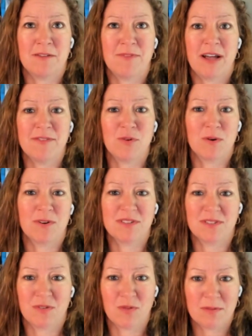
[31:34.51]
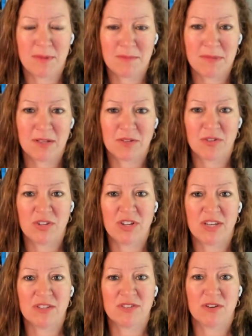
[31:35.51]
five-course gourmet meal, are you
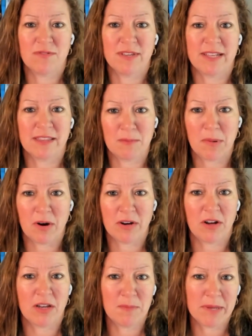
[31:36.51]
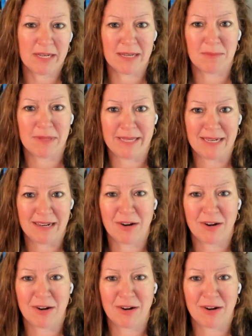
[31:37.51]
going to serve it at the park on a picnic plate,